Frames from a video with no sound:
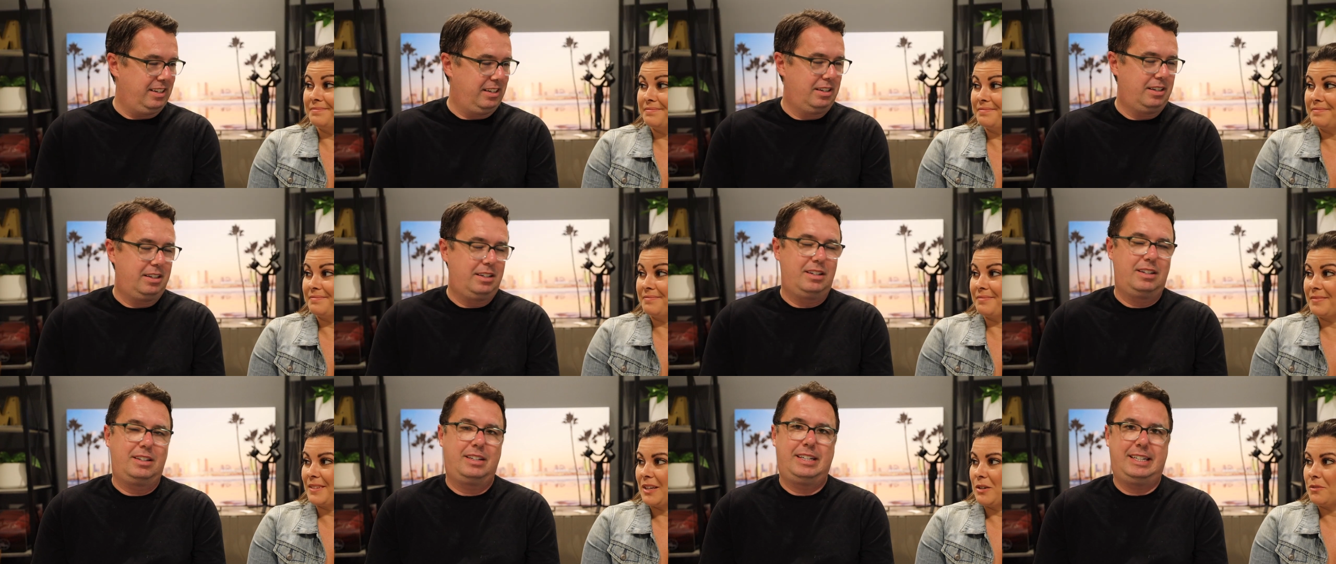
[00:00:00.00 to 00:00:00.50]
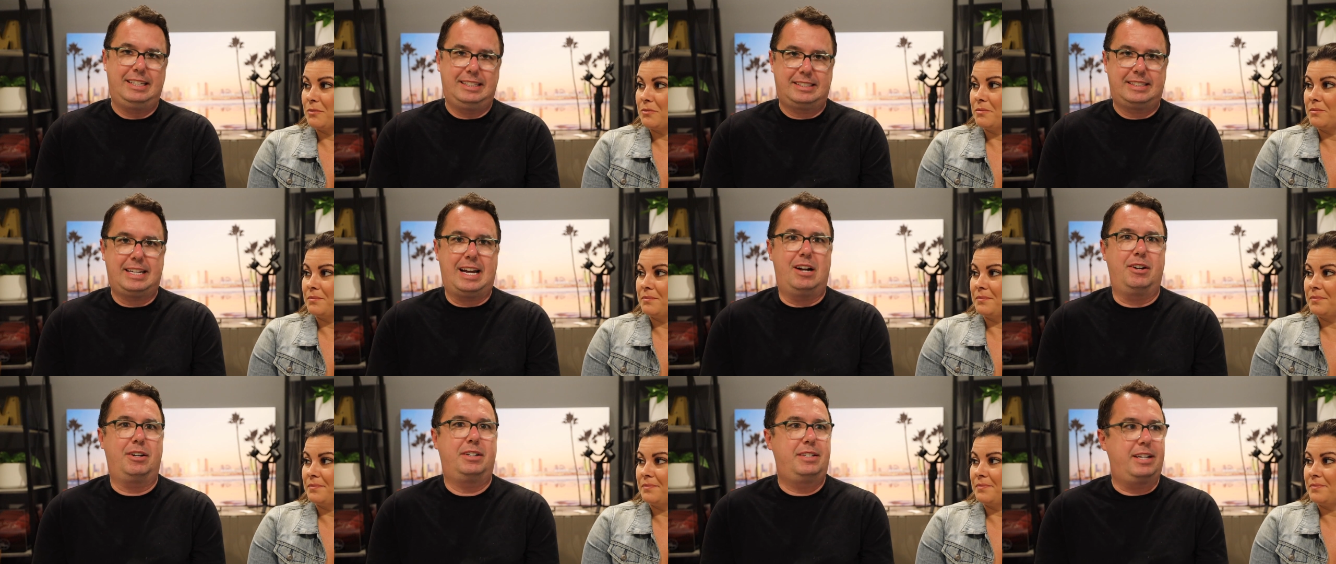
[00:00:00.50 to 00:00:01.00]
Speaker 1: mm.
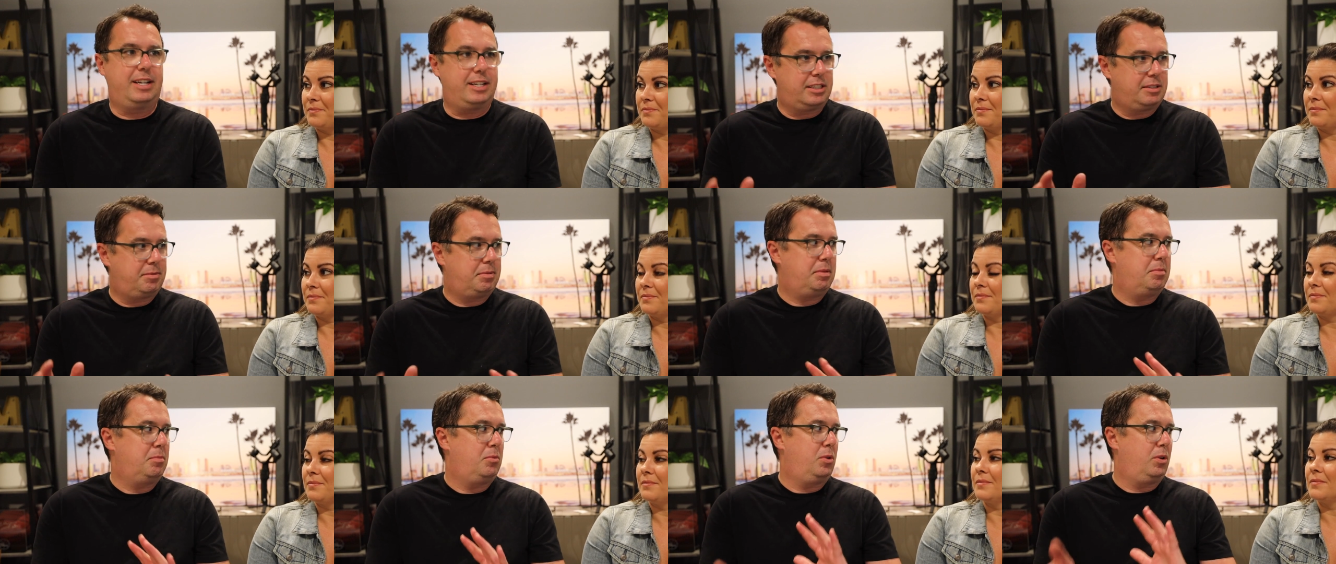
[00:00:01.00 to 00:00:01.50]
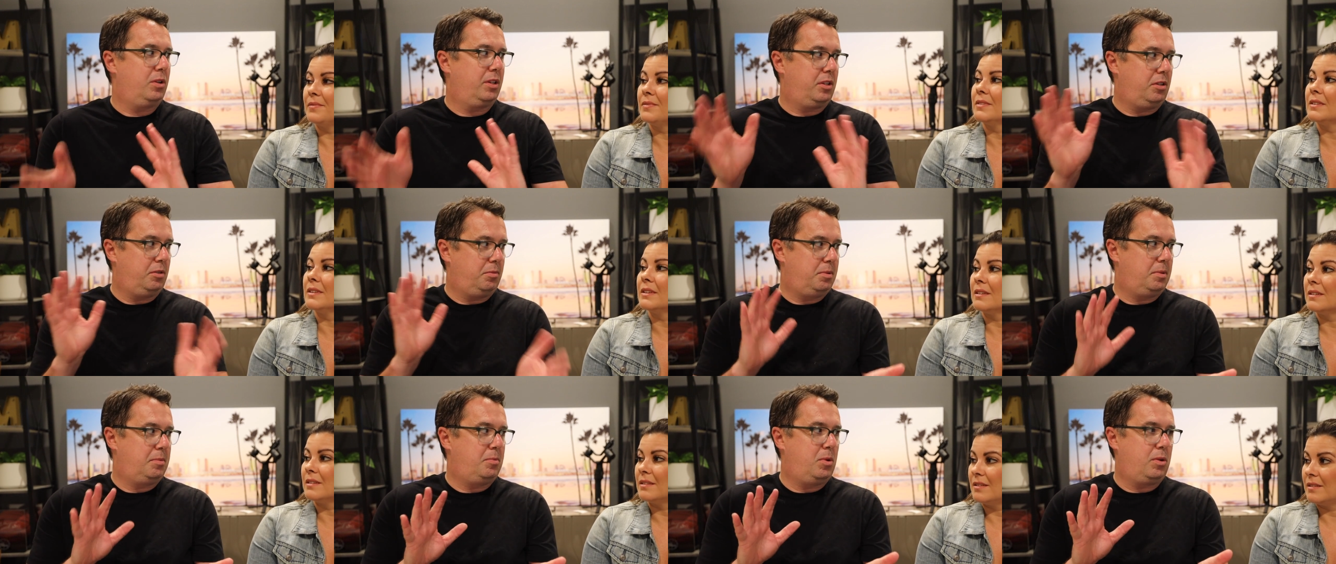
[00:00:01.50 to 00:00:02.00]
East County tends to be more a
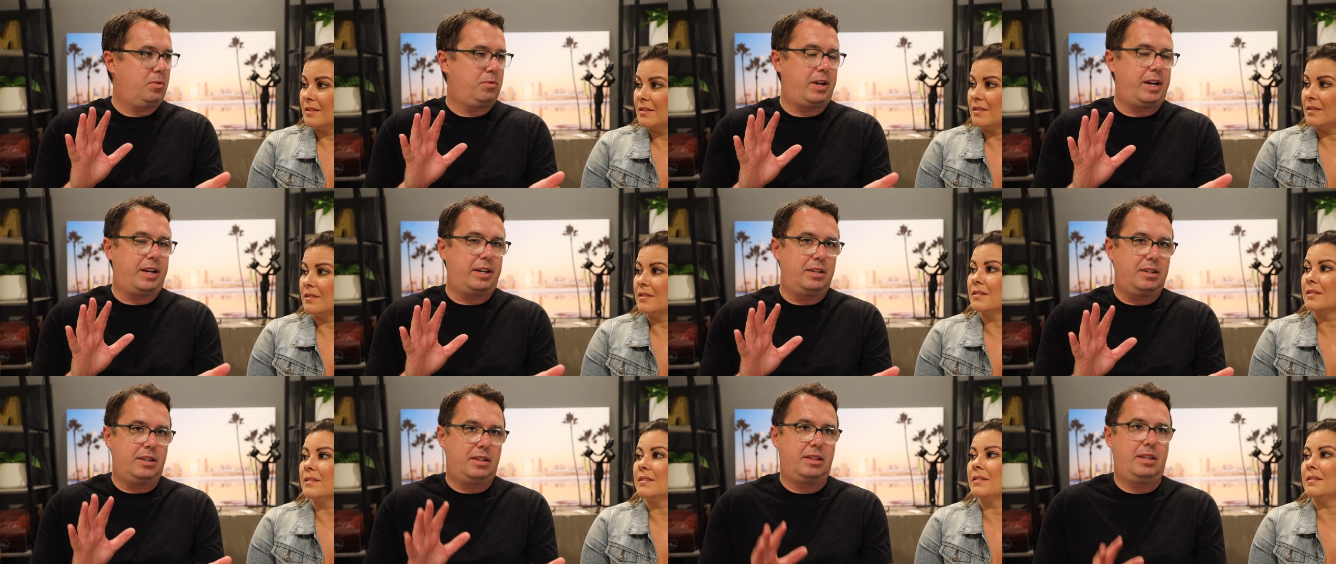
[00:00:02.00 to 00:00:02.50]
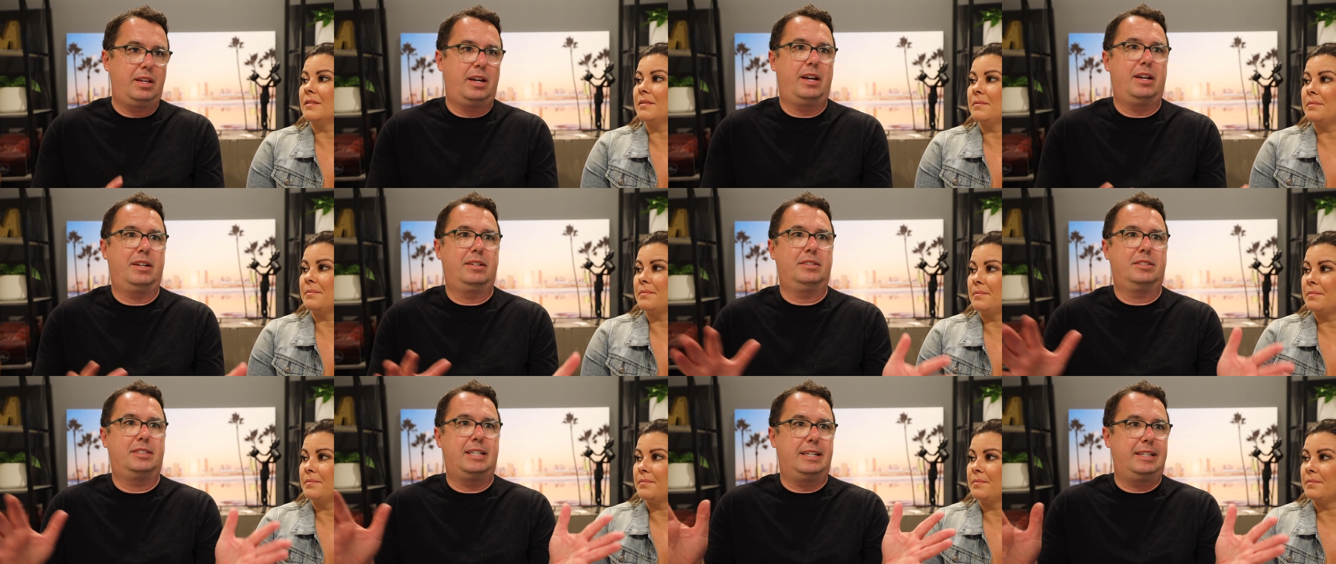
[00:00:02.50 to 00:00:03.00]
little bit more red
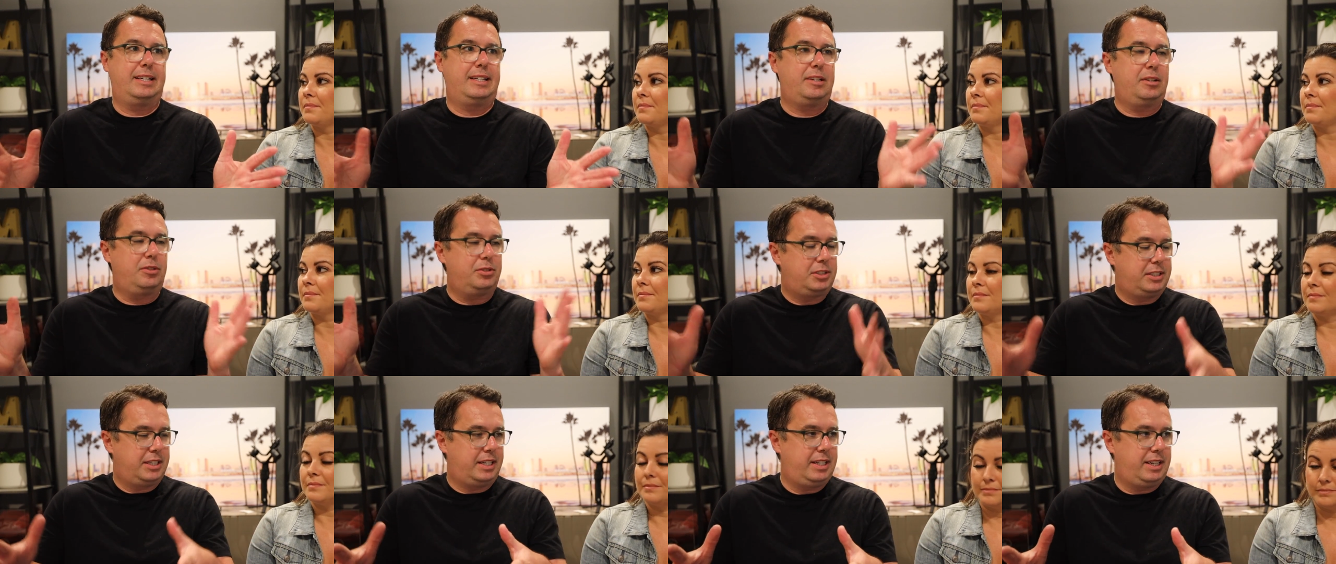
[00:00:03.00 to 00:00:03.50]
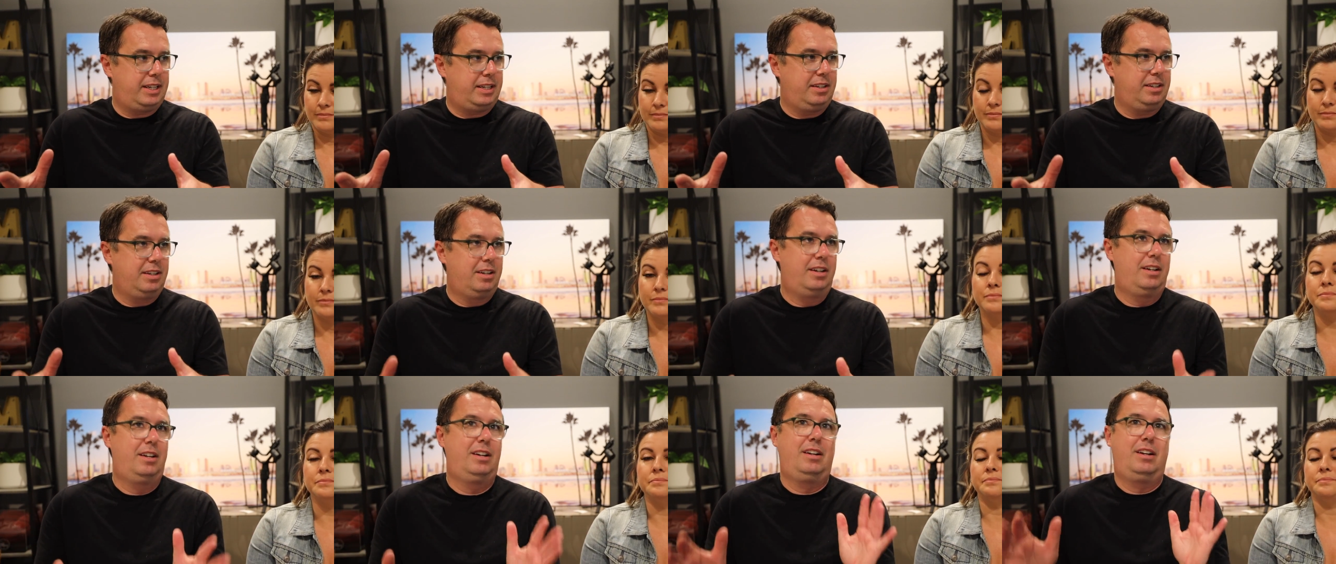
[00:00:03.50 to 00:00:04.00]
than San Diego City. Mm